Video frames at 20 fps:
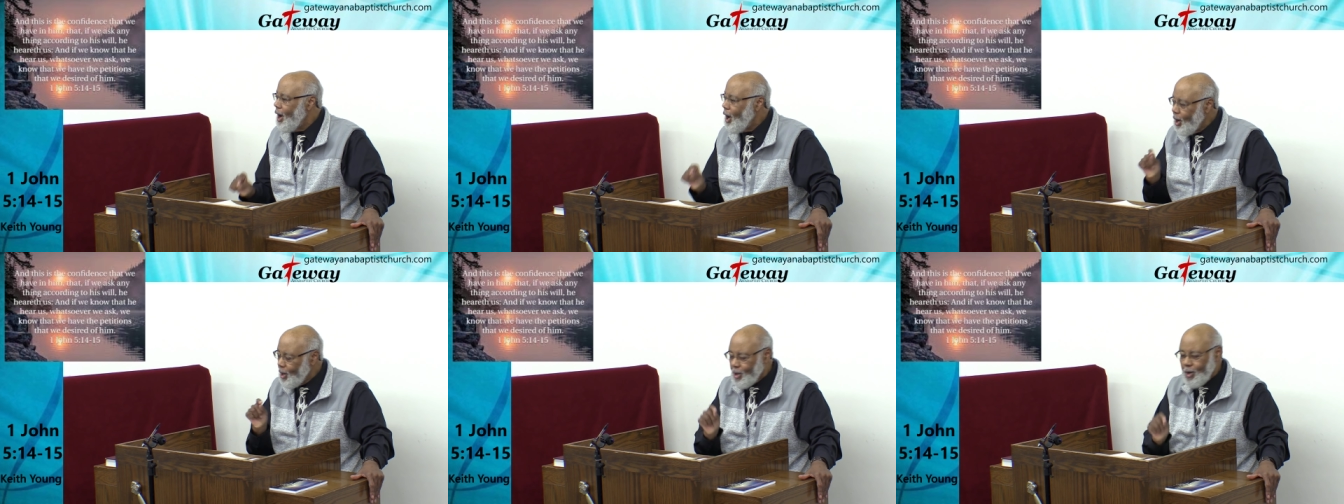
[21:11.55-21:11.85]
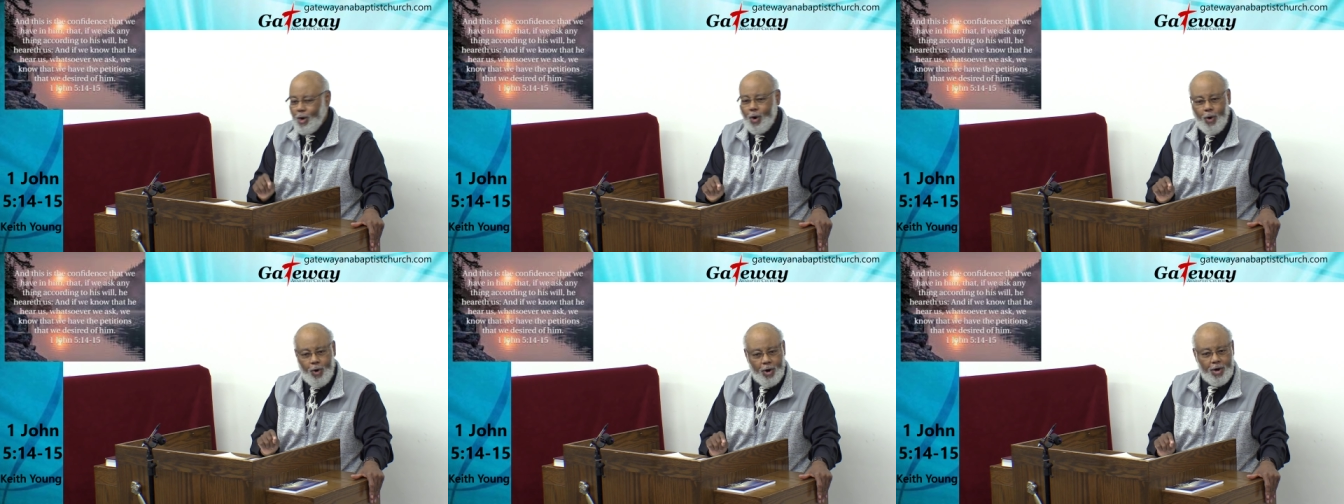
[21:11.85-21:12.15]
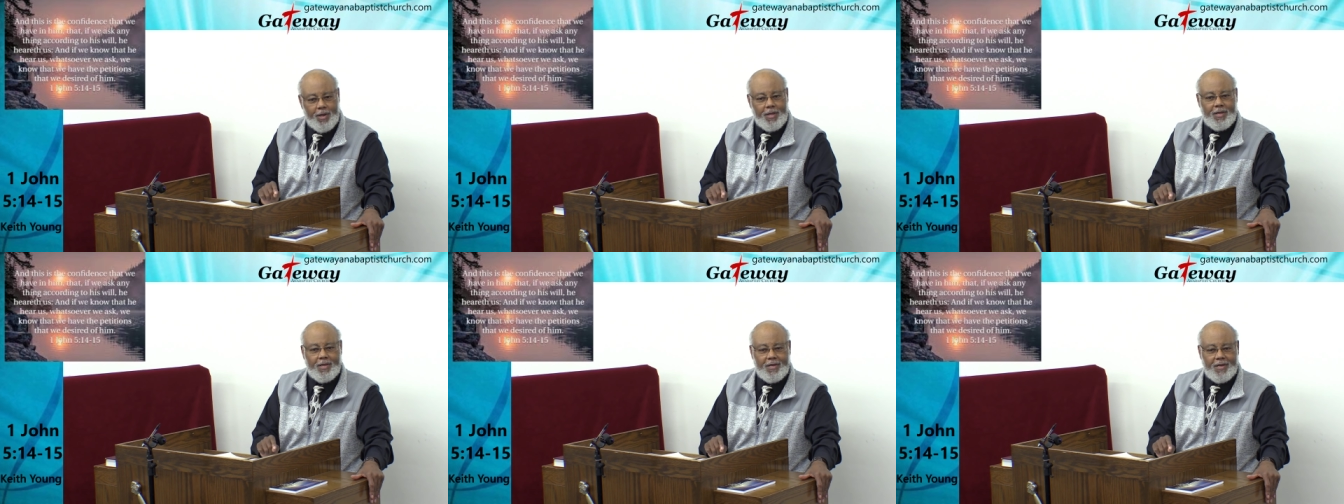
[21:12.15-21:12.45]

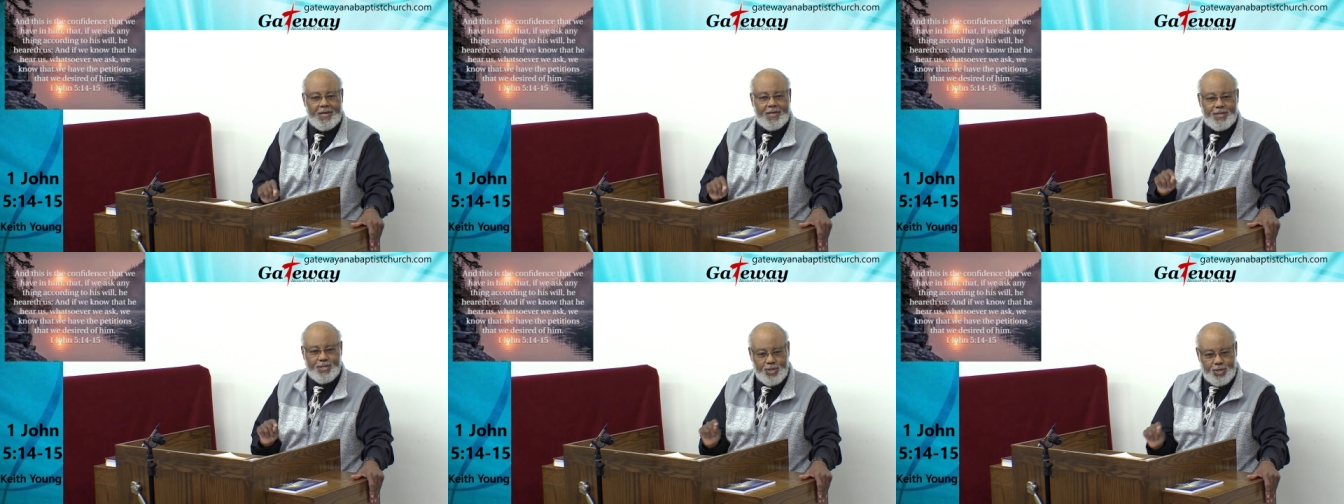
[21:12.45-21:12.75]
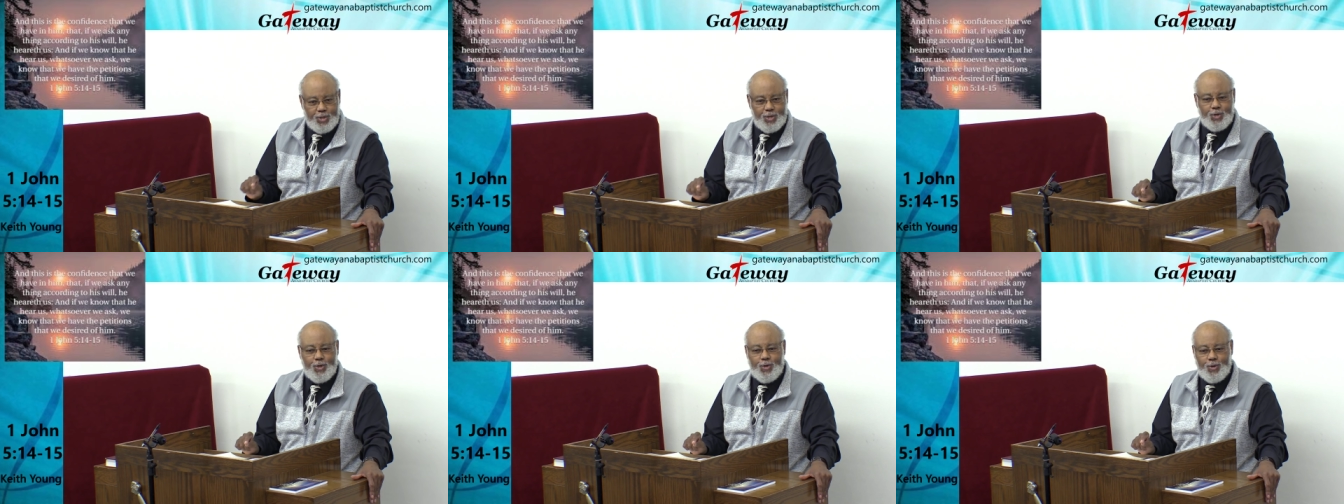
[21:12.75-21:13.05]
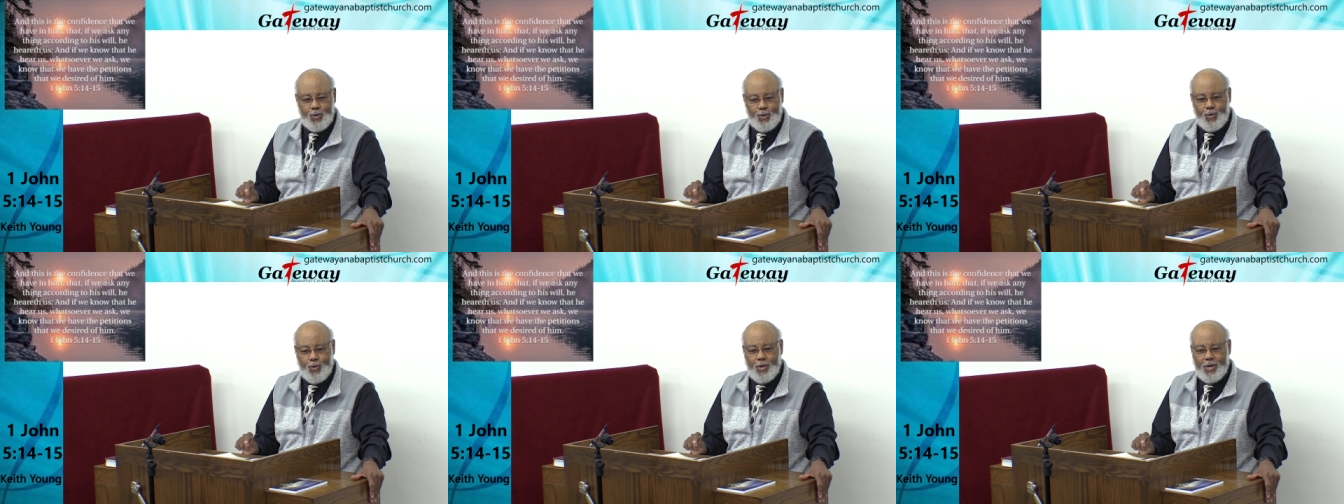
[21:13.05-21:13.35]
according
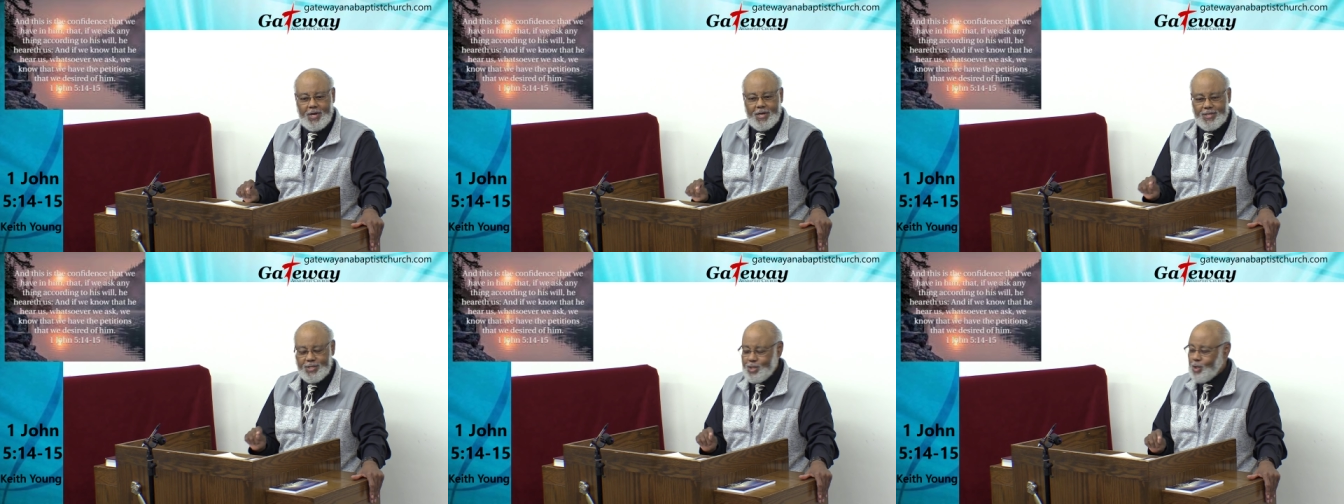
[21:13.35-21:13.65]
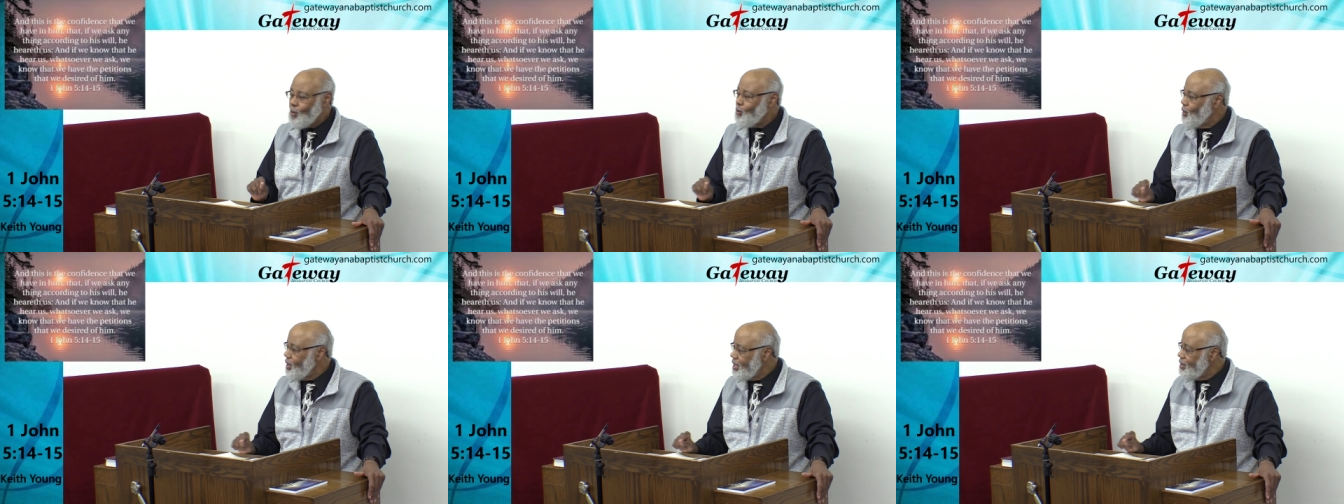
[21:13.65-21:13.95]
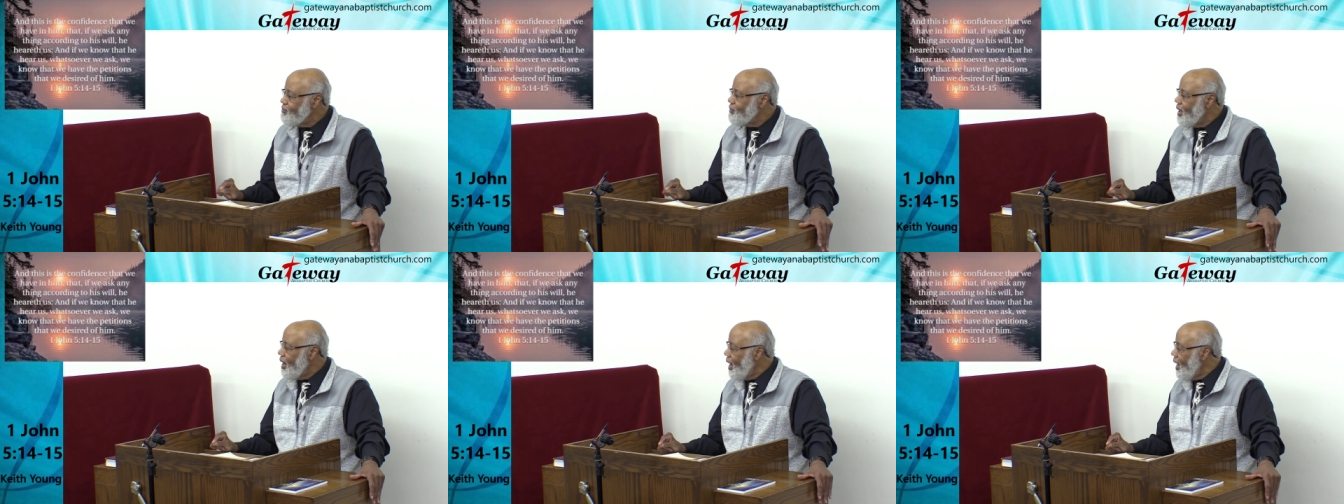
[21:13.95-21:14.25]
to the
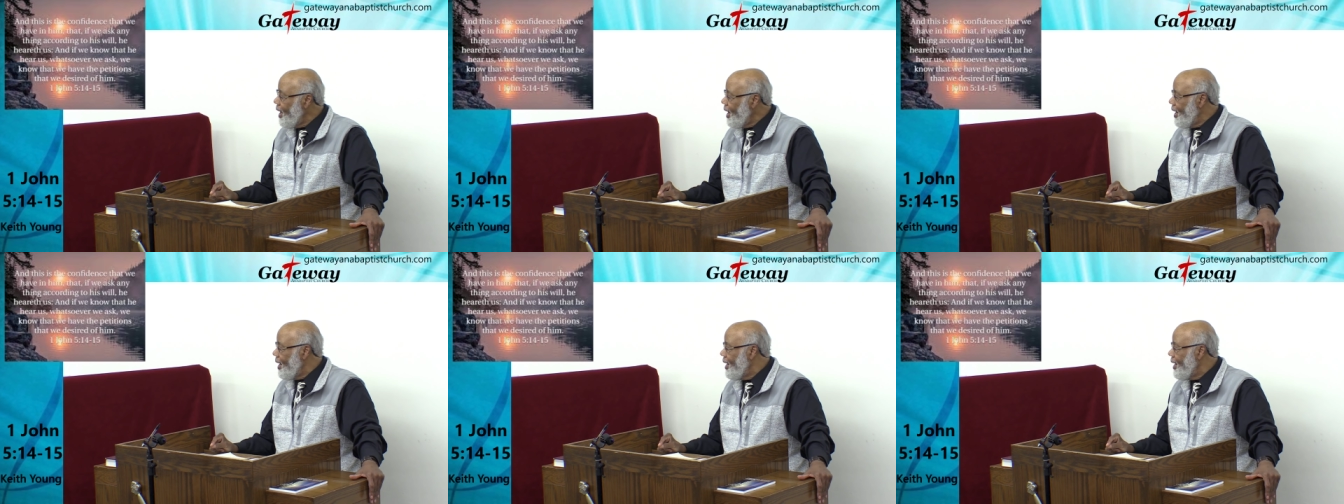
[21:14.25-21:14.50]
will of God.